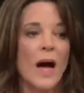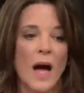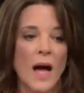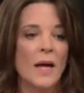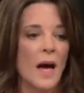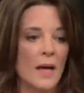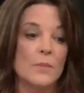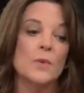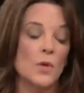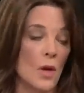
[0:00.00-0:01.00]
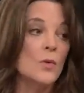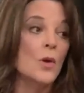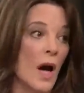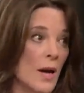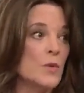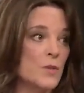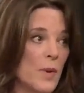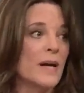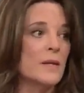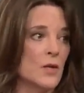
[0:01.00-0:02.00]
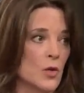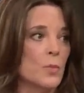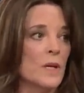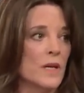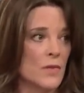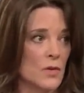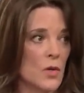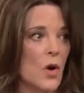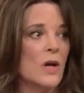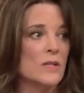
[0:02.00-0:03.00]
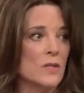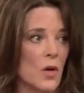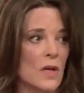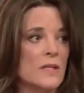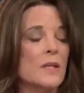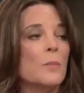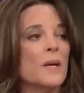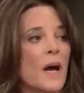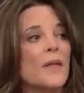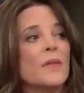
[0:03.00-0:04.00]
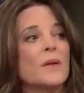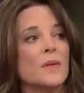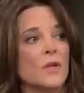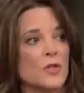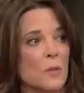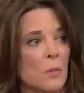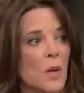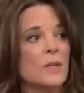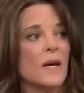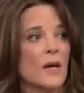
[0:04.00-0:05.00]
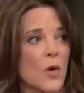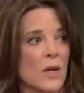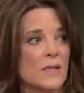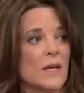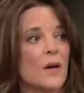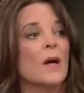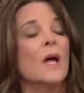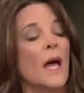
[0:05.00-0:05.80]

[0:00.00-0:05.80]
I respect that you believe that the cause is all Islam, but I think that there's a multi-cause here.